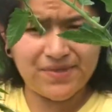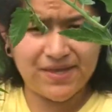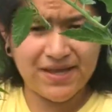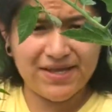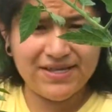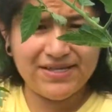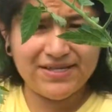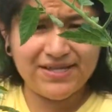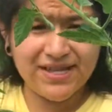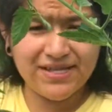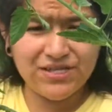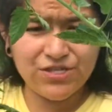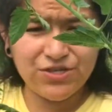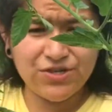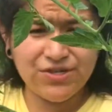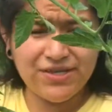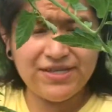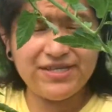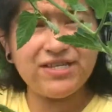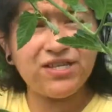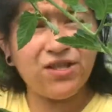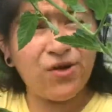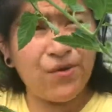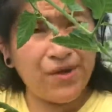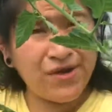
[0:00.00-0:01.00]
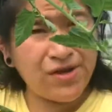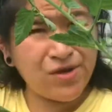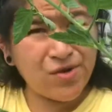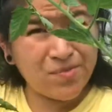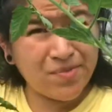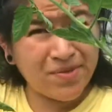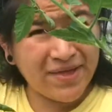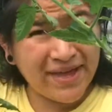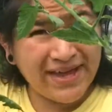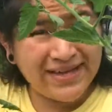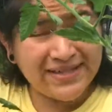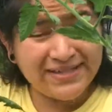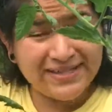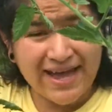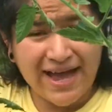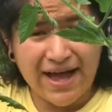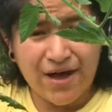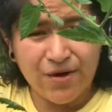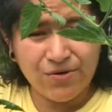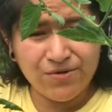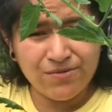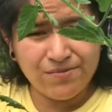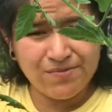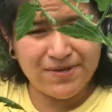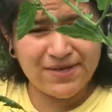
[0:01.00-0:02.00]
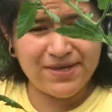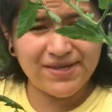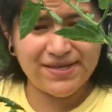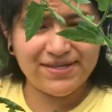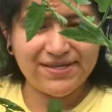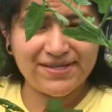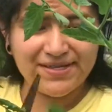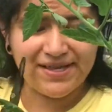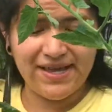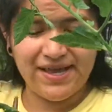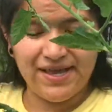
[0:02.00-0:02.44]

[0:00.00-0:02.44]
essentially slowing your plant down, because